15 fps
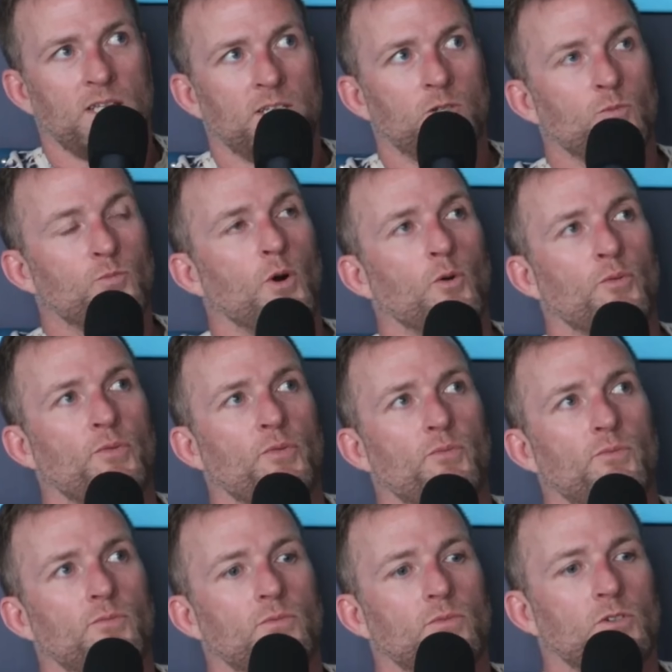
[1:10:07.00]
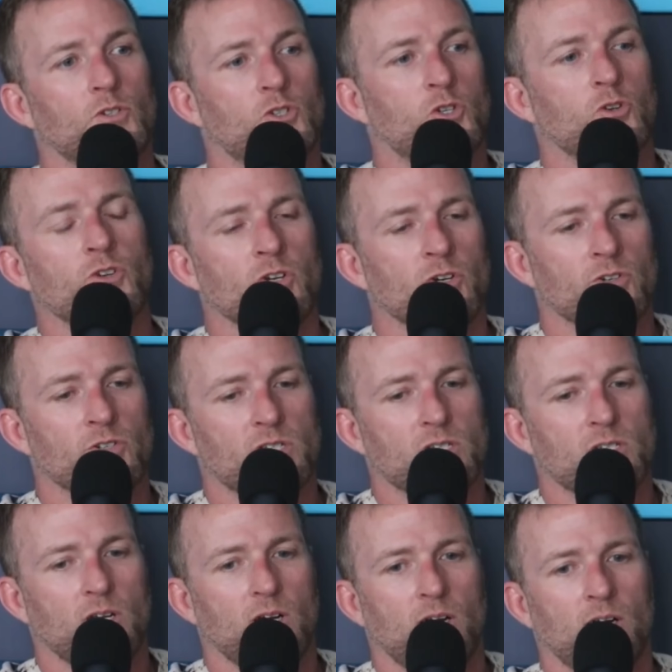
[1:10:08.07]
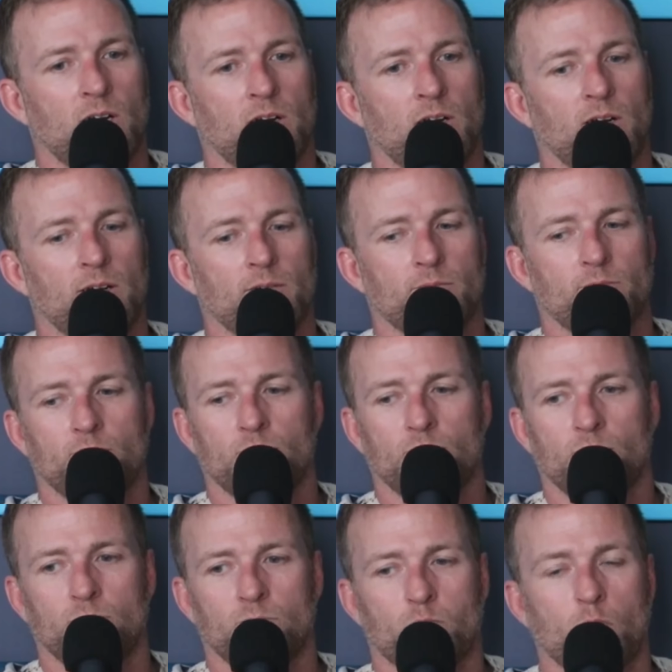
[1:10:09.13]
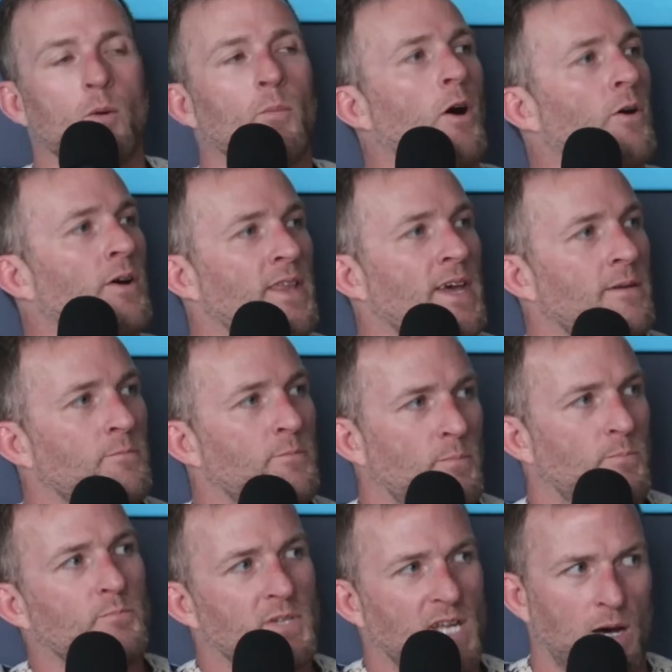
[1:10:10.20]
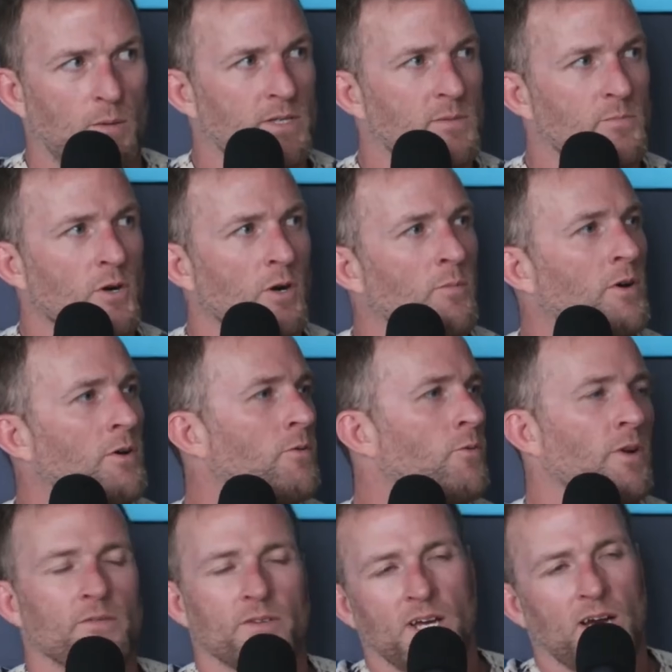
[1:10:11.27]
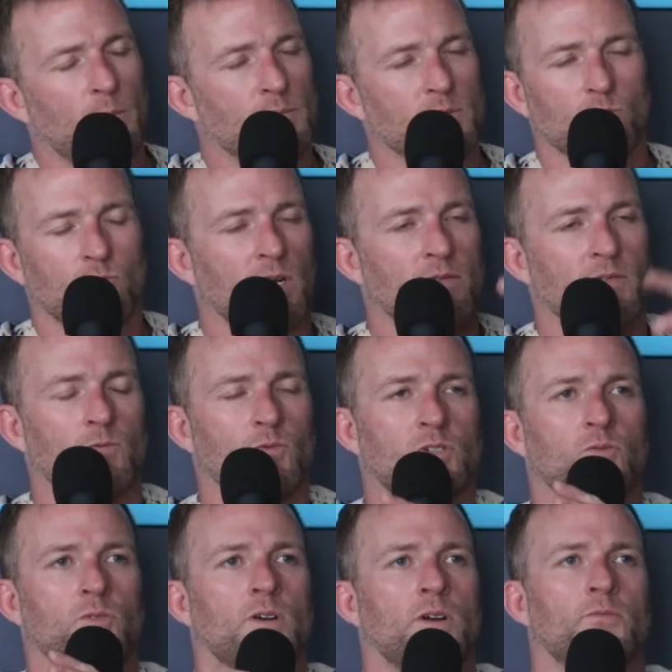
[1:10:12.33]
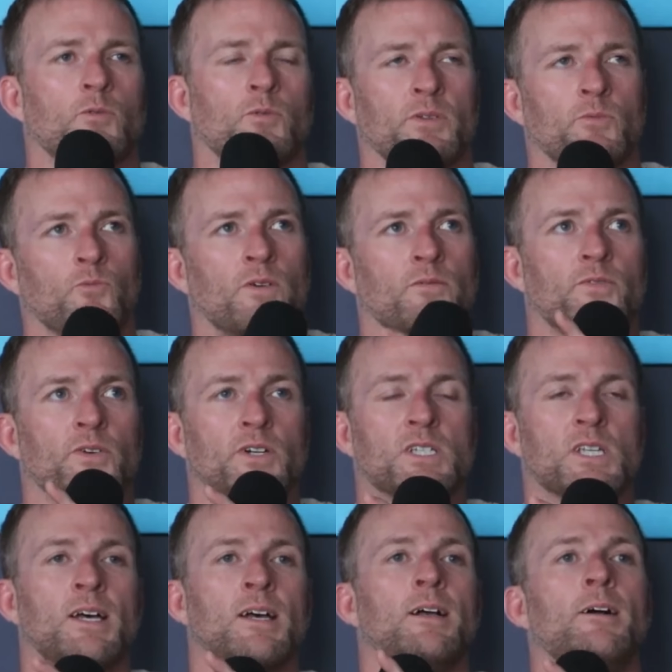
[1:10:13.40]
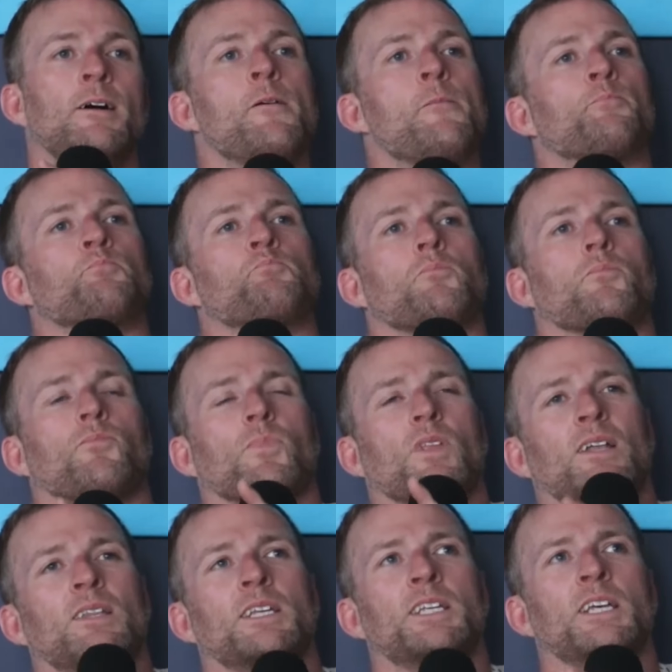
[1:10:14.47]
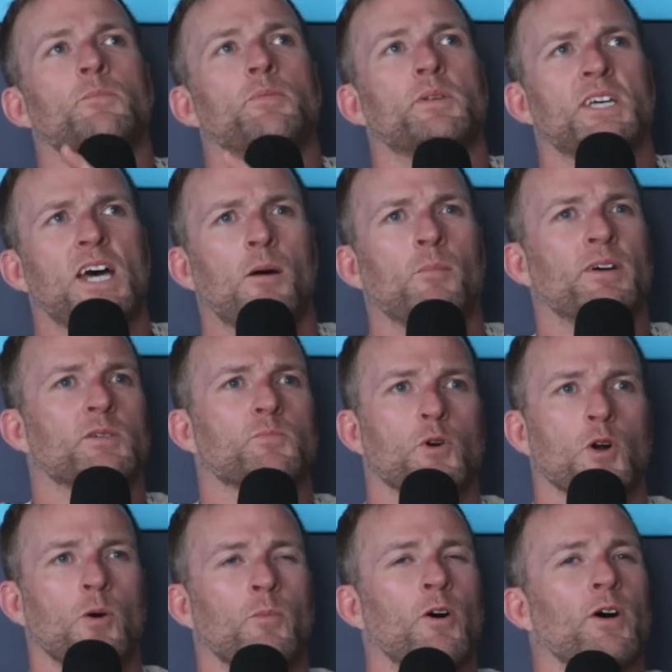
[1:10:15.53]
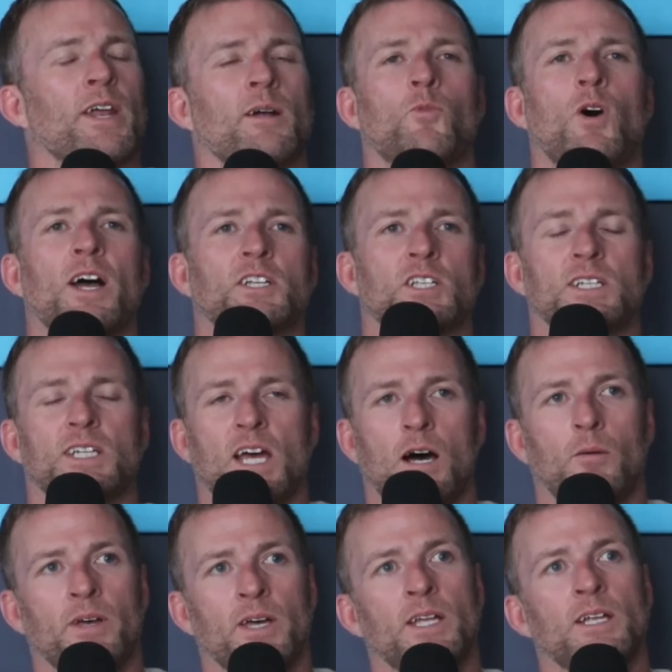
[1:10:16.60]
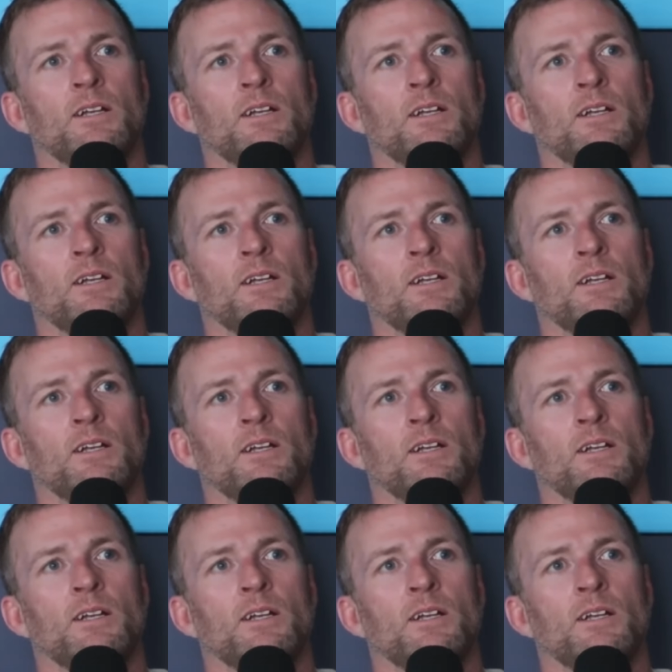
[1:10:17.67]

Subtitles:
do both Junior's promo and then Talbott's promo, or whatever the opposite, whichever one that went first. And they did Talbott's promo, and I'm watching Talbott,